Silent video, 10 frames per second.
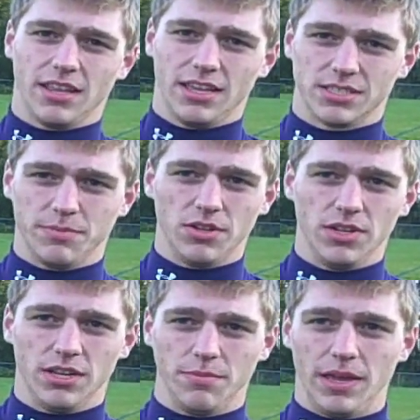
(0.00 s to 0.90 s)
his
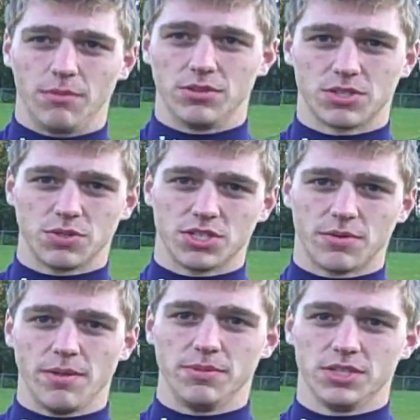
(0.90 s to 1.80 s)
ability to be able to switch so
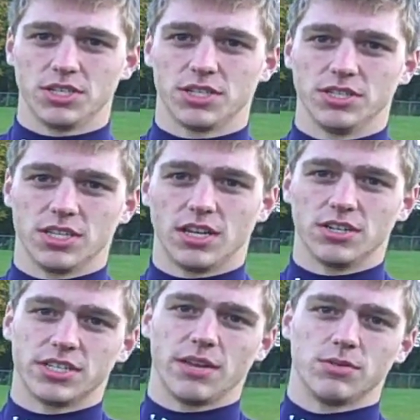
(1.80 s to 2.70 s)
many positions and
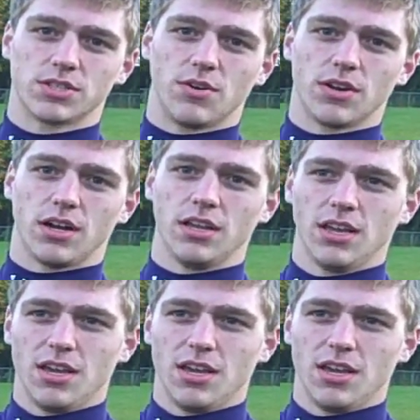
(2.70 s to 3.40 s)
understand what's going on.